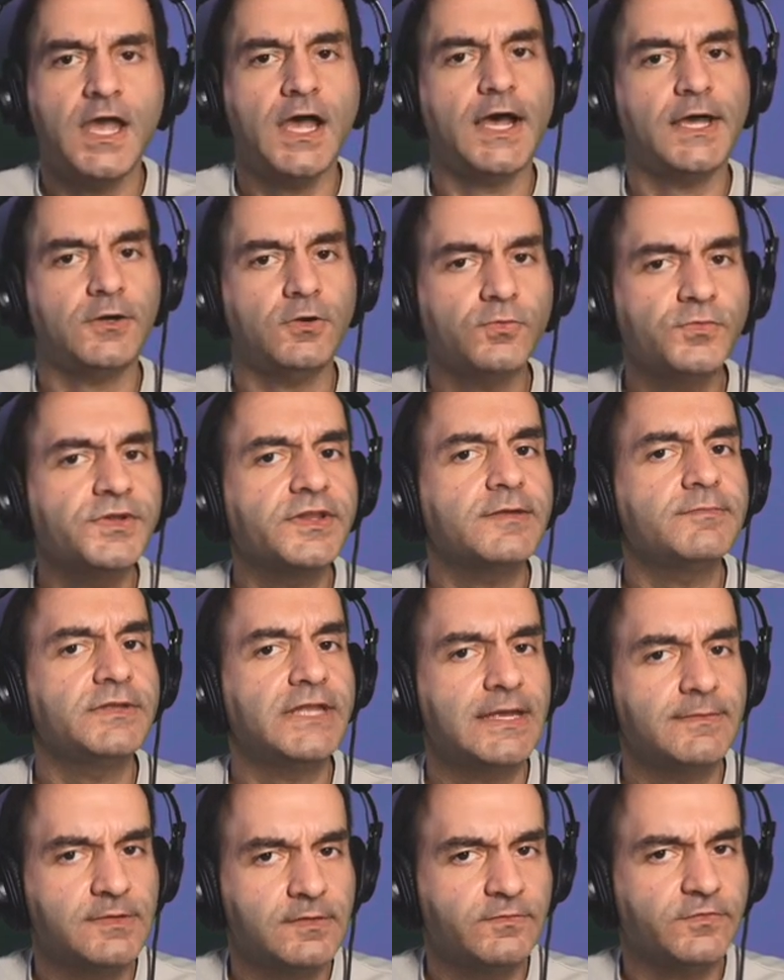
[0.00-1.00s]
I don't really
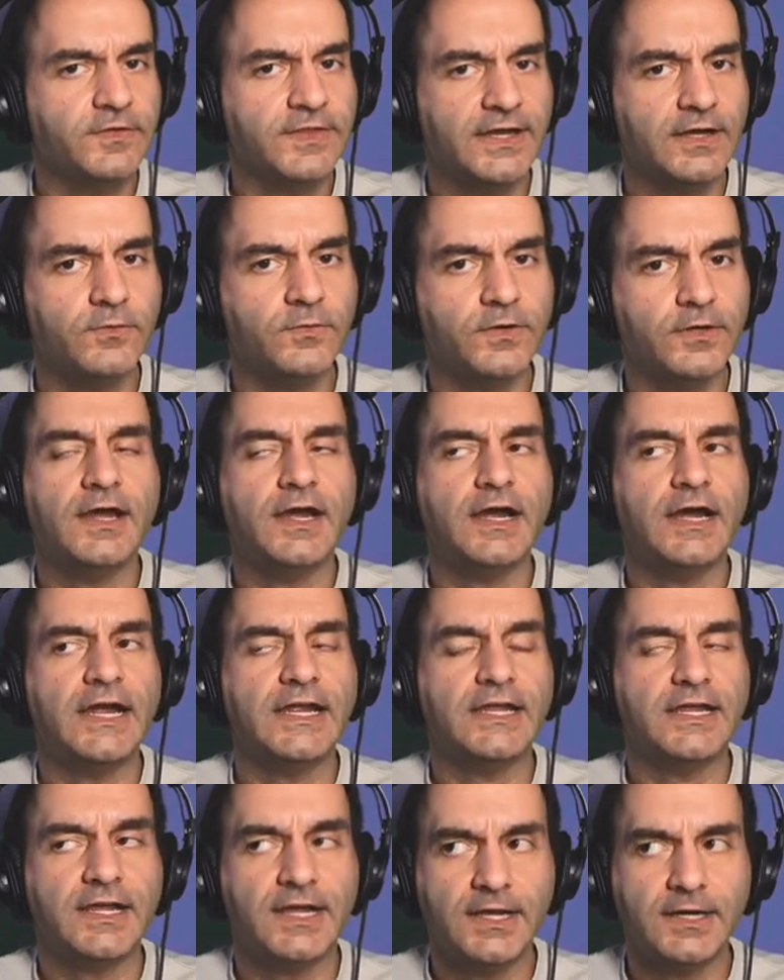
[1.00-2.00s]
blame him for that one. I
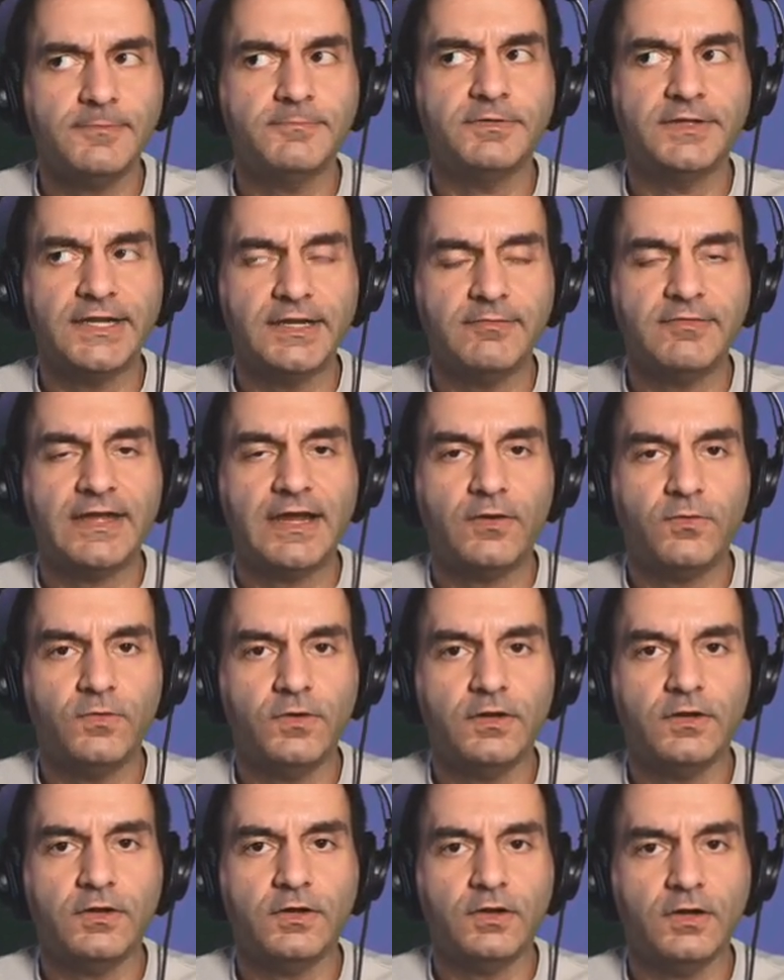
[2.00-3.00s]
kind of blame that
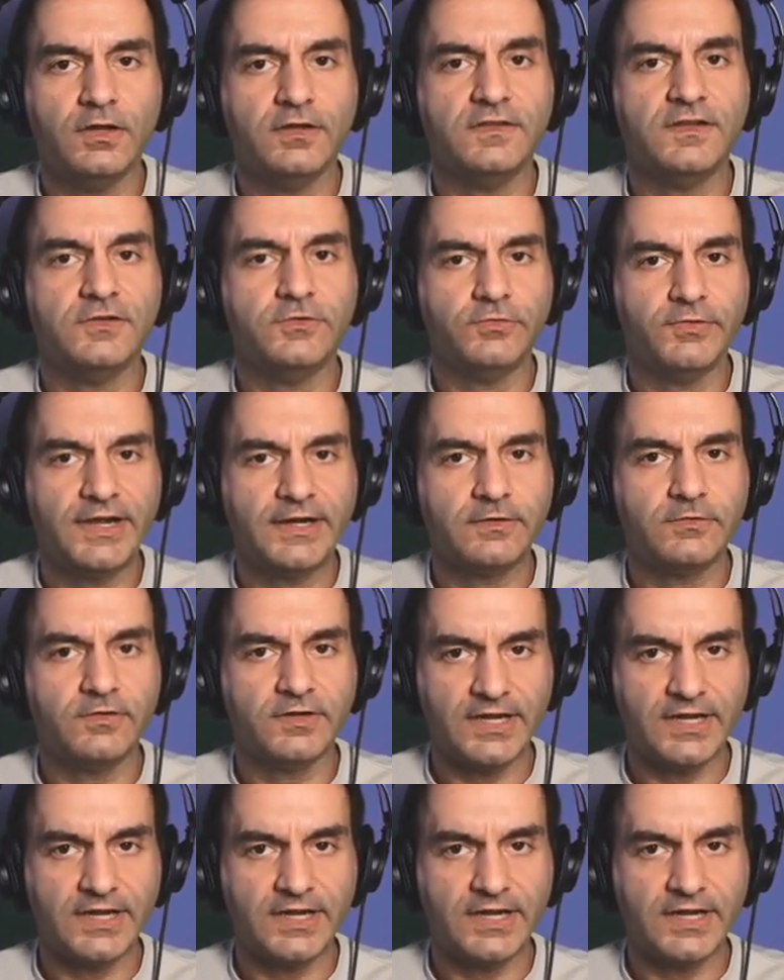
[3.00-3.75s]
one on the director,